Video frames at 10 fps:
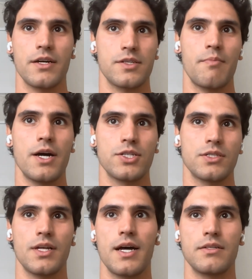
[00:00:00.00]
Because I
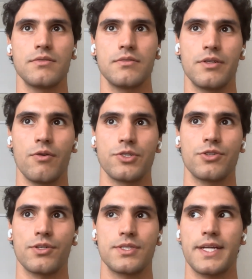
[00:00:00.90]
imagine that you know it's
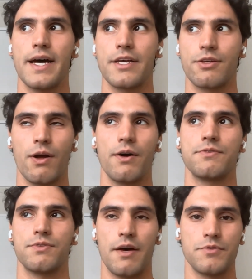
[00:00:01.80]
not static. You
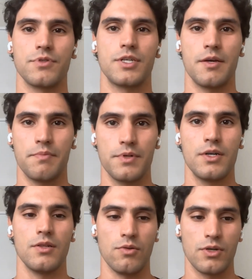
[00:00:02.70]
always have to keep
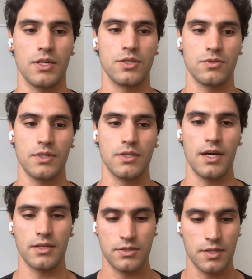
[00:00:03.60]
looking into it.
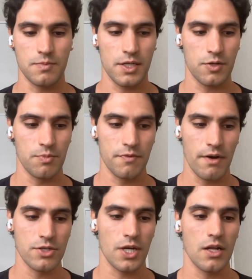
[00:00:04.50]
That seems like it would be
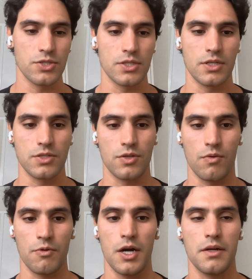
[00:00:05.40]
very challenging in its
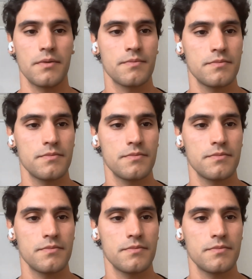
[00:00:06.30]
own right.